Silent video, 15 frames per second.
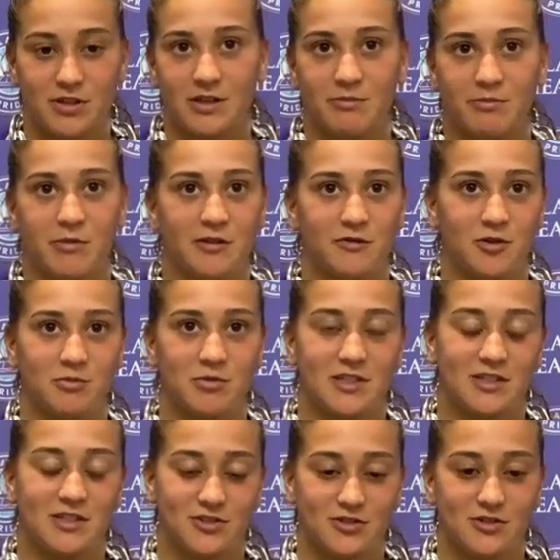play up my full
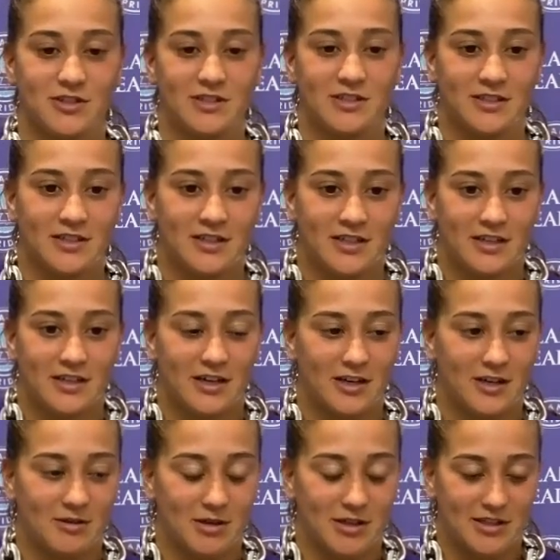potential. And
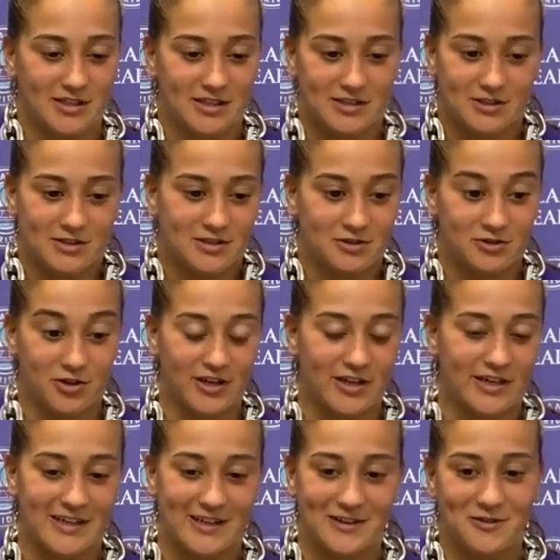I think it's
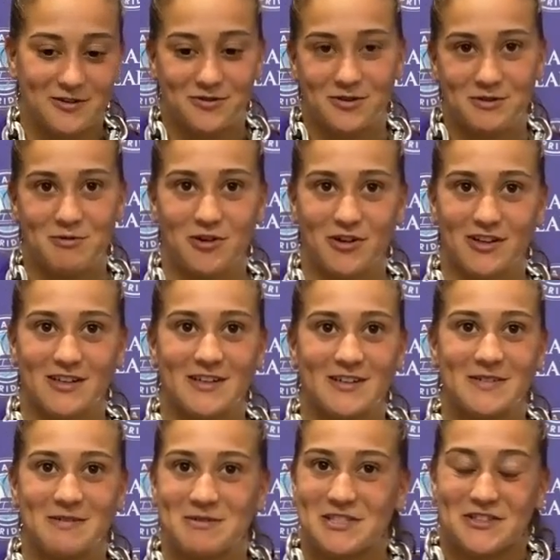great, and hopefully more to
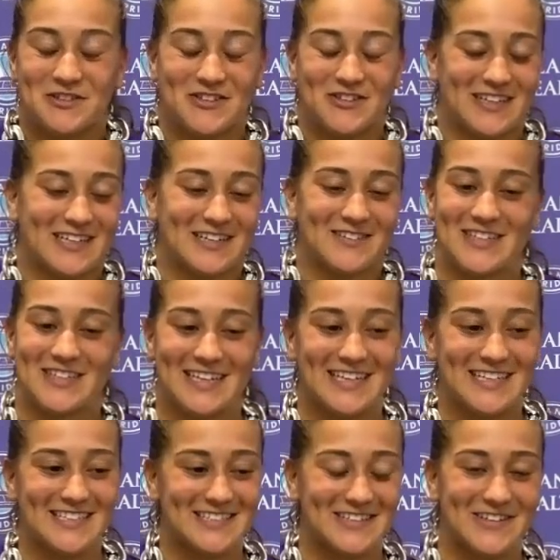come. I'm still learning every
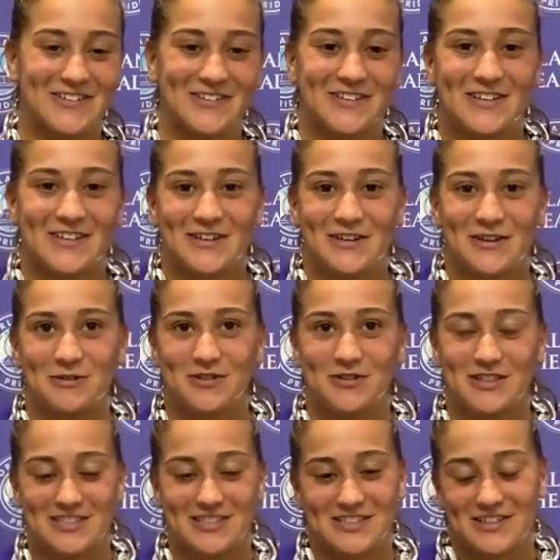day, so
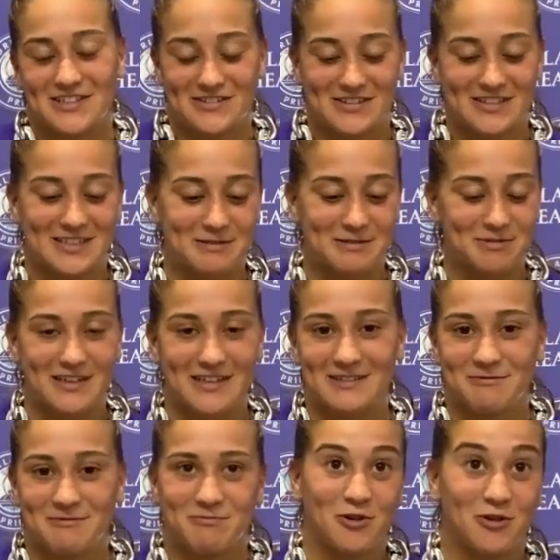hopefully just keep
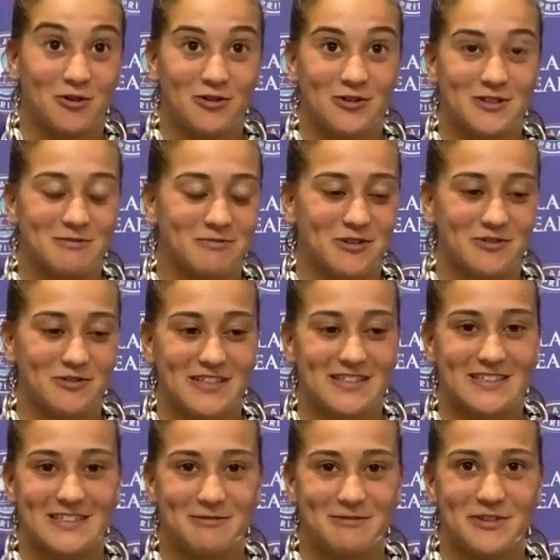getting more goals and more
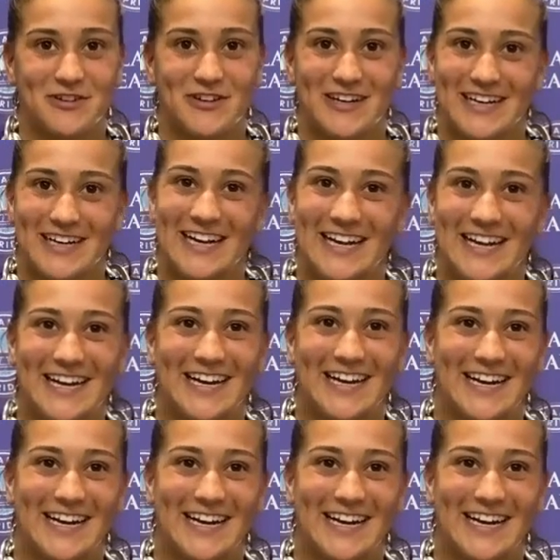wins. That'd be great.